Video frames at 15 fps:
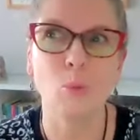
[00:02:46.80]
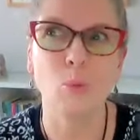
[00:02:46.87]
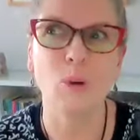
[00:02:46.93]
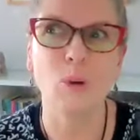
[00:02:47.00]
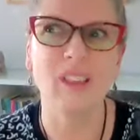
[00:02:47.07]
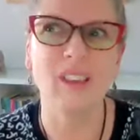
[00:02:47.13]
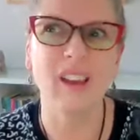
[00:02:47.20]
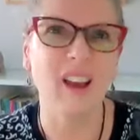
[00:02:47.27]

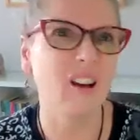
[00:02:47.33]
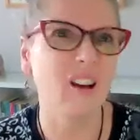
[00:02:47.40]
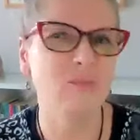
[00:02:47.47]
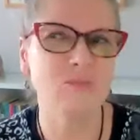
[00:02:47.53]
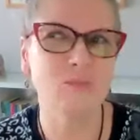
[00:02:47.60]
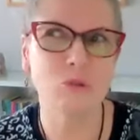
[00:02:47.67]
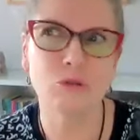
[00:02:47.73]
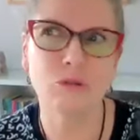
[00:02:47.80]
without
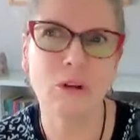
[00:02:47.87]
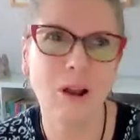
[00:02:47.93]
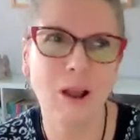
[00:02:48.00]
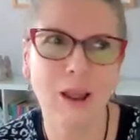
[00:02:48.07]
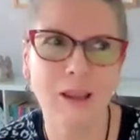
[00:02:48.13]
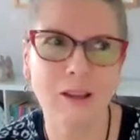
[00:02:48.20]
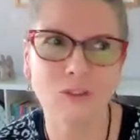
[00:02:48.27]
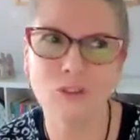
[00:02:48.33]

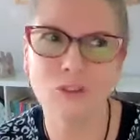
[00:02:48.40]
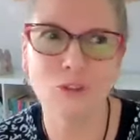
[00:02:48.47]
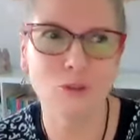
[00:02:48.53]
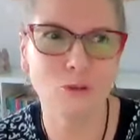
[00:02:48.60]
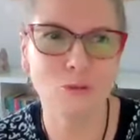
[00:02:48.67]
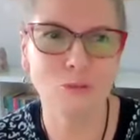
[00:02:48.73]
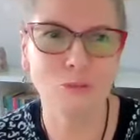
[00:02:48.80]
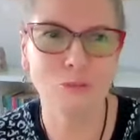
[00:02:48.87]
trying
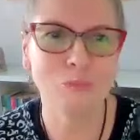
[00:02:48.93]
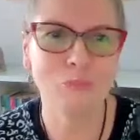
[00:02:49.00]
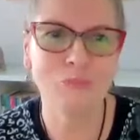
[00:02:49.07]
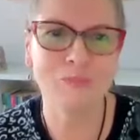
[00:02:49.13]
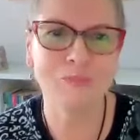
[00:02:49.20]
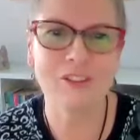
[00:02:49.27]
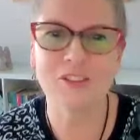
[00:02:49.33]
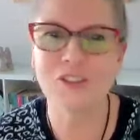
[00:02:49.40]
to
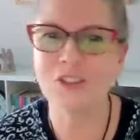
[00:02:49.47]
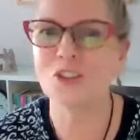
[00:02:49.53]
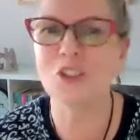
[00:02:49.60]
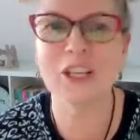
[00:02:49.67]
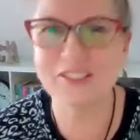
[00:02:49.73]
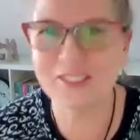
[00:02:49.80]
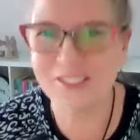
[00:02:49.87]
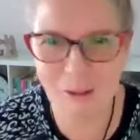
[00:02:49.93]

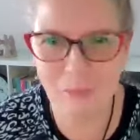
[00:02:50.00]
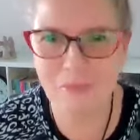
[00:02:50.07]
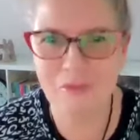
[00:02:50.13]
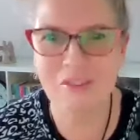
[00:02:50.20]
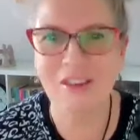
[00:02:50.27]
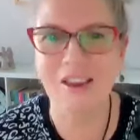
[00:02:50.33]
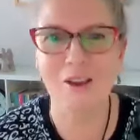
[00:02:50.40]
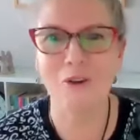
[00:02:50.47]
suggest
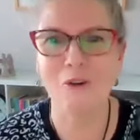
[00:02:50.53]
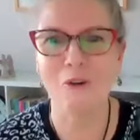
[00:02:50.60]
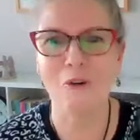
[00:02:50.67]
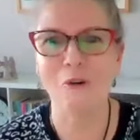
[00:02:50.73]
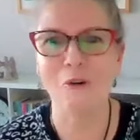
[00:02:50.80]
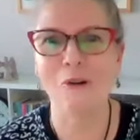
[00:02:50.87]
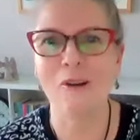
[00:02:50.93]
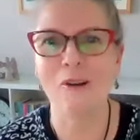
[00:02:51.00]
something
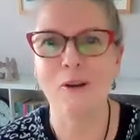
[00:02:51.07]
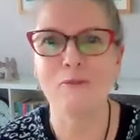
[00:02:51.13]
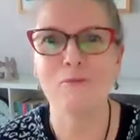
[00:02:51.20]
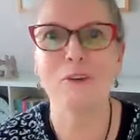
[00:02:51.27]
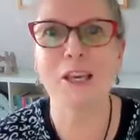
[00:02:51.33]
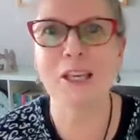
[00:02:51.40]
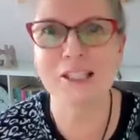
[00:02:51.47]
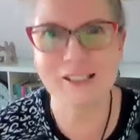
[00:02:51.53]
or
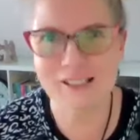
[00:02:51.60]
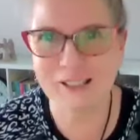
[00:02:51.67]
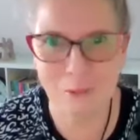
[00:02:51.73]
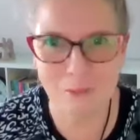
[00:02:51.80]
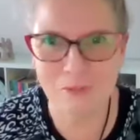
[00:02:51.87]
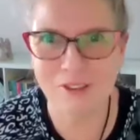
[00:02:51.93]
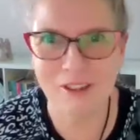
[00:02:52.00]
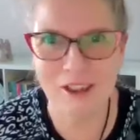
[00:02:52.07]
fix
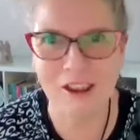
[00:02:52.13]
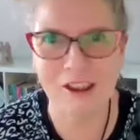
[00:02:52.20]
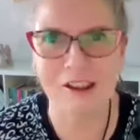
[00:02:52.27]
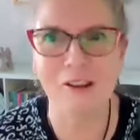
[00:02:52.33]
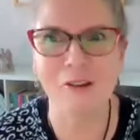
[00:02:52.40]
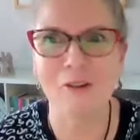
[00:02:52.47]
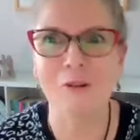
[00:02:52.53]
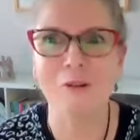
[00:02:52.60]

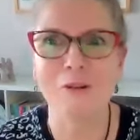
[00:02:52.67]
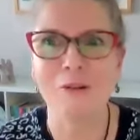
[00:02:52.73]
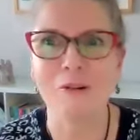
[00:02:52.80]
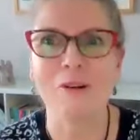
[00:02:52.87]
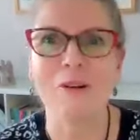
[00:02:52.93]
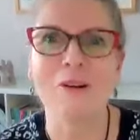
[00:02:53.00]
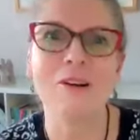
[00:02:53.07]
something or